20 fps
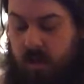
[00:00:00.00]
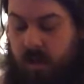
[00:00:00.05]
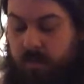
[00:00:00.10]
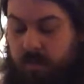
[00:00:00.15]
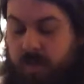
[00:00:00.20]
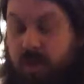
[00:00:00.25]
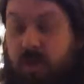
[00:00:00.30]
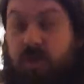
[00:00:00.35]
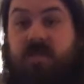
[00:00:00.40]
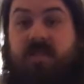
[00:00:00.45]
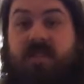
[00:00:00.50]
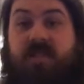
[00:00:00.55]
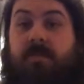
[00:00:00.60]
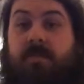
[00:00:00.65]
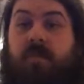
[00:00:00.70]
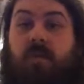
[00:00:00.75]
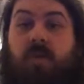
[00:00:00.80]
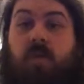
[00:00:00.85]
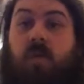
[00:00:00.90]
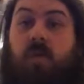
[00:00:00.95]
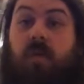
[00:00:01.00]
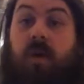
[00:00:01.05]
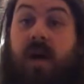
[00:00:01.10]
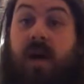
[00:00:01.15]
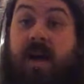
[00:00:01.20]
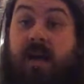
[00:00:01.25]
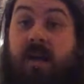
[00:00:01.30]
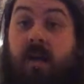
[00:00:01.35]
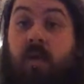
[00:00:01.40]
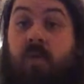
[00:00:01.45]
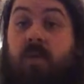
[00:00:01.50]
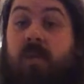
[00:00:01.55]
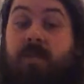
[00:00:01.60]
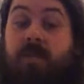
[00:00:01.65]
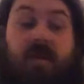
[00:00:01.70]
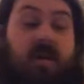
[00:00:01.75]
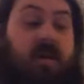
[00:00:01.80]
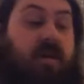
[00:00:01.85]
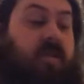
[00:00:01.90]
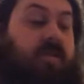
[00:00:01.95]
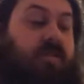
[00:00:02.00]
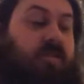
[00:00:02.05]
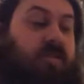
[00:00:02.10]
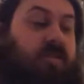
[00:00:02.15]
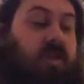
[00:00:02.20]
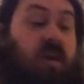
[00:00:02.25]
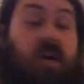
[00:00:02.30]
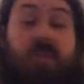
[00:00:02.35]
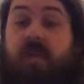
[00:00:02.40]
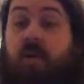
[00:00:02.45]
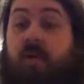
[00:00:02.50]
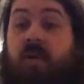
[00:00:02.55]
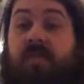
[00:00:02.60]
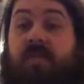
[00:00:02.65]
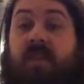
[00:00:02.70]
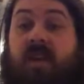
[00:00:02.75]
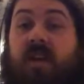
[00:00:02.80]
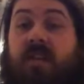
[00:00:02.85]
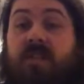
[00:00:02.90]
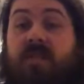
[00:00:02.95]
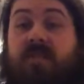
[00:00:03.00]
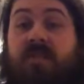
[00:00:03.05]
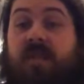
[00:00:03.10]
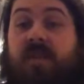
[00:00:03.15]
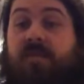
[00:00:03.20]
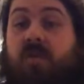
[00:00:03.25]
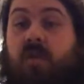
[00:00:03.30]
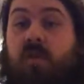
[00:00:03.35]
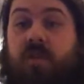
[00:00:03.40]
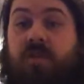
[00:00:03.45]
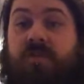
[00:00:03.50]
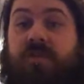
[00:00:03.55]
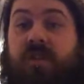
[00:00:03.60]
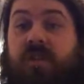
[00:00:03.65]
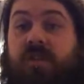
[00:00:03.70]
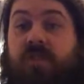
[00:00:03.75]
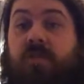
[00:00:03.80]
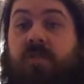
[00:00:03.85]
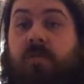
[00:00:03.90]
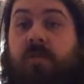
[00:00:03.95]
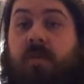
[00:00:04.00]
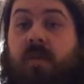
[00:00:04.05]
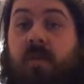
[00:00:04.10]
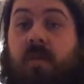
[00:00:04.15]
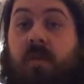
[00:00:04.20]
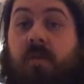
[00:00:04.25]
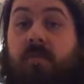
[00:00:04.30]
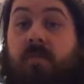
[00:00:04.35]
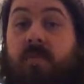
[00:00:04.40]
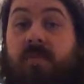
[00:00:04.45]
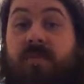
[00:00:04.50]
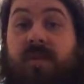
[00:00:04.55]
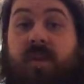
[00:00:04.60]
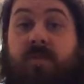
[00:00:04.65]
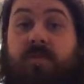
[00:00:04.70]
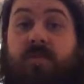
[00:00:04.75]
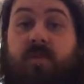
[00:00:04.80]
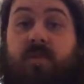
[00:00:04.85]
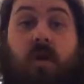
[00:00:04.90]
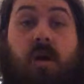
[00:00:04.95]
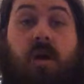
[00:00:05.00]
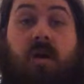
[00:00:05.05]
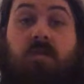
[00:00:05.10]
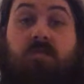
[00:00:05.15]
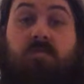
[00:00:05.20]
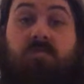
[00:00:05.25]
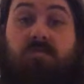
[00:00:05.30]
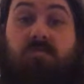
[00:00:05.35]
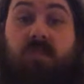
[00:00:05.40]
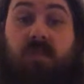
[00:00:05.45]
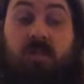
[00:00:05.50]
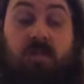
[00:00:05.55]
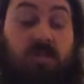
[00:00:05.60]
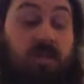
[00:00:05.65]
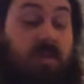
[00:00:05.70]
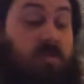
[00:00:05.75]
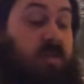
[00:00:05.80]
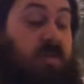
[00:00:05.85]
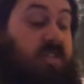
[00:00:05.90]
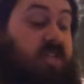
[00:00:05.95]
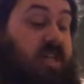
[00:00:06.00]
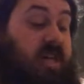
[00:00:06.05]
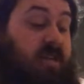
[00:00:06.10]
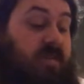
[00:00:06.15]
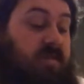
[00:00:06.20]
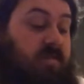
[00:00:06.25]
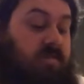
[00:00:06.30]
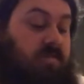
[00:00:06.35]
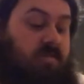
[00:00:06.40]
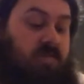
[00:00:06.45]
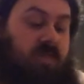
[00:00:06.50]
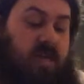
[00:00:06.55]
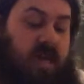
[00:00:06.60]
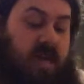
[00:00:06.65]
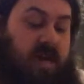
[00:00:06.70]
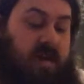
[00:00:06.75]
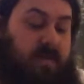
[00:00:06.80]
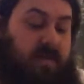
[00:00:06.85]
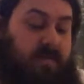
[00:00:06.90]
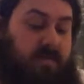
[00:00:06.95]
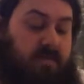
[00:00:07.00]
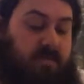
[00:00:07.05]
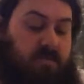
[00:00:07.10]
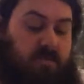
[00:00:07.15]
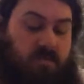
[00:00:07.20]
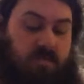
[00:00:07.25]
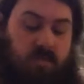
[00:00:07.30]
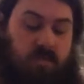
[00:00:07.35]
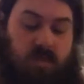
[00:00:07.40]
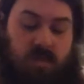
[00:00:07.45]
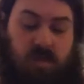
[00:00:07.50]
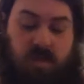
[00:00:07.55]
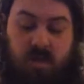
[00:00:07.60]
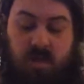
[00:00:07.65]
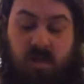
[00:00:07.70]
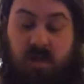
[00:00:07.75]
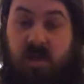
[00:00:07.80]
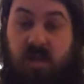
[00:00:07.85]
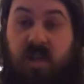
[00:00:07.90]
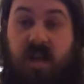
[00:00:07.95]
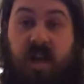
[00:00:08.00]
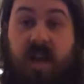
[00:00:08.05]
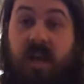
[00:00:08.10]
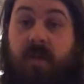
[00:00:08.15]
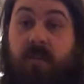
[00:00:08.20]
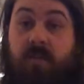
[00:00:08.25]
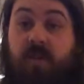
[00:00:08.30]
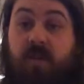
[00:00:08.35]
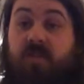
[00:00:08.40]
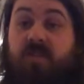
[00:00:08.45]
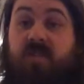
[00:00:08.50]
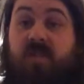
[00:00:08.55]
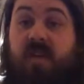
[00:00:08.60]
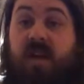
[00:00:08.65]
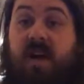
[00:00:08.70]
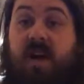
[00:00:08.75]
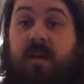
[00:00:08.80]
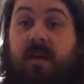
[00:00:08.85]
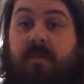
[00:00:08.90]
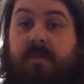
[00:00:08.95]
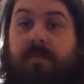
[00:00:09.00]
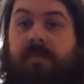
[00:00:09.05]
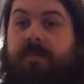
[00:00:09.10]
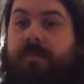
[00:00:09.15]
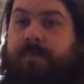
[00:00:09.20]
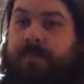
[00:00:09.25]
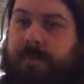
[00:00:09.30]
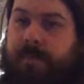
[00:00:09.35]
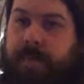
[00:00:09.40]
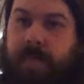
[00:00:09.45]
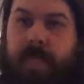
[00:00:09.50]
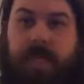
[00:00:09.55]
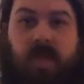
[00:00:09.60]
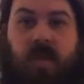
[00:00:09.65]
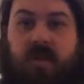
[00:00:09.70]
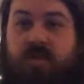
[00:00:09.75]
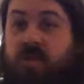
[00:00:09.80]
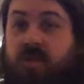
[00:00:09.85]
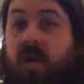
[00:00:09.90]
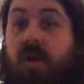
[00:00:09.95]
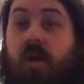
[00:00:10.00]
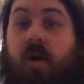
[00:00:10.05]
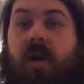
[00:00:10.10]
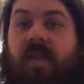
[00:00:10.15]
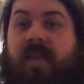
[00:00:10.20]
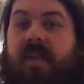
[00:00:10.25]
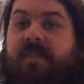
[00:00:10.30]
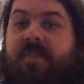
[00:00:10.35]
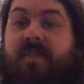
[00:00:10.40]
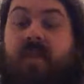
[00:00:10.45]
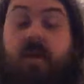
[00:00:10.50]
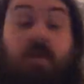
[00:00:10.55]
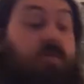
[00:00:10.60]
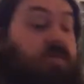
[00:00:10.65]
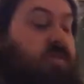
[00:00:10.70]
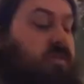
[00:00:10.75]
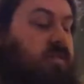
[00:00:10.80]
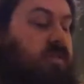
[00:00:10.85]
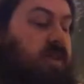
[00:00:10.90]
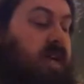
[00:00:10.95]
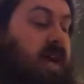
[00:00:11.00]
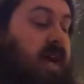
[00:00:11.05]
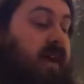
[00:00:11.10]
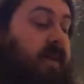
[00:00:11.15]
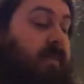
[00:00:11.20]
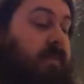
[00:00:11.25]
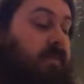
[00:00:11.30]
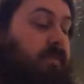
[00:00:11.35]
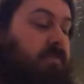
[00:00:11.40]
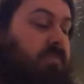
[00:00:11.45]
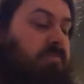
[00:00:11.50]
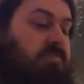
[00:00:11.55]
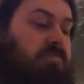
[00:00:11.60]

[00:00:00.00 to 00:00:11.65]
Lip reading: Pure and simple, and only because it doesn't have a gloss finish on my VM Squire, on my Jazz, and I'm used to that, so I know how that feels, and